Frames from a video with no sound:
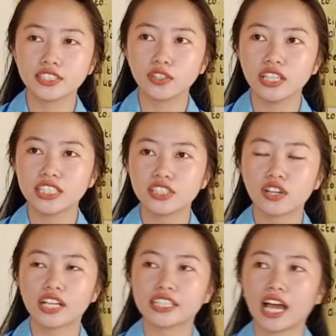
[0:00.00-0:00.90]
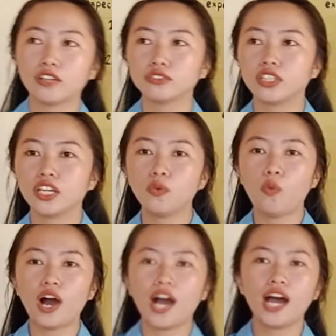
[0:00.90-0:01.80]
So let's start counting.
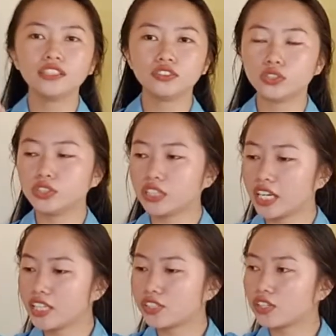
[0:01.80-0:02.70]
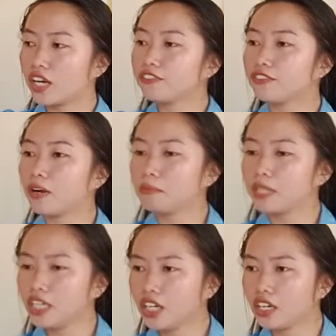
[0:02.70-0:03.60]
One, two, three. Start from
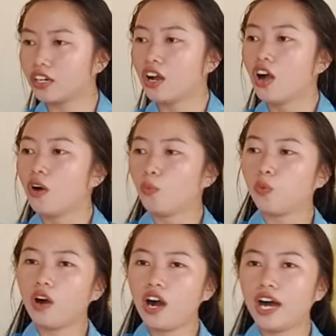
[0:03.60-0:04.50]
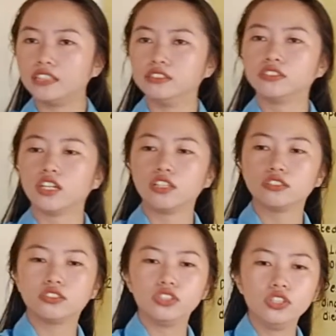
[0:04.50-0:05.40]
here. One,
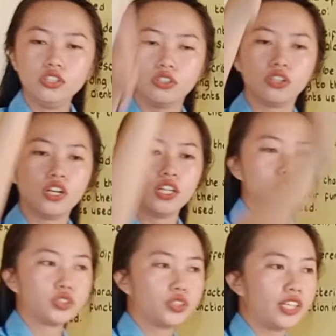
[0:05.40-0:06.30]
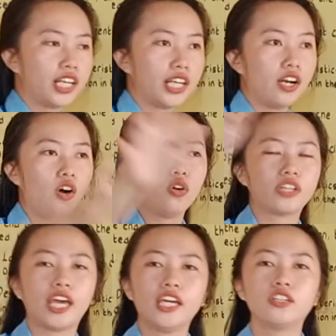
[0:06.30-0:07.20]
two, three.
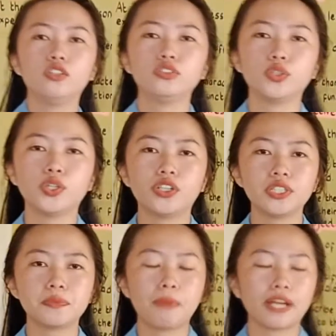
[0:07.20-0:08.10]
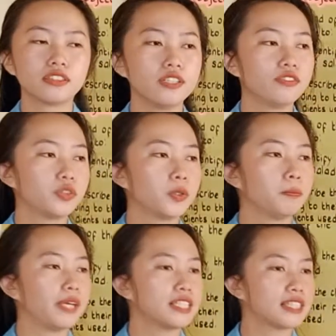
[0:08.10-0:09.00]
Okay, go to your respective
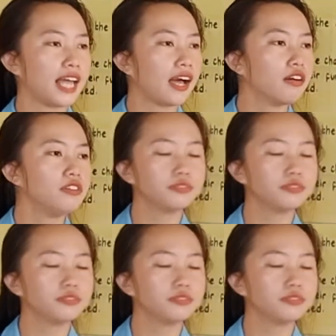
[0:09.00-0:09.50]
groupings now.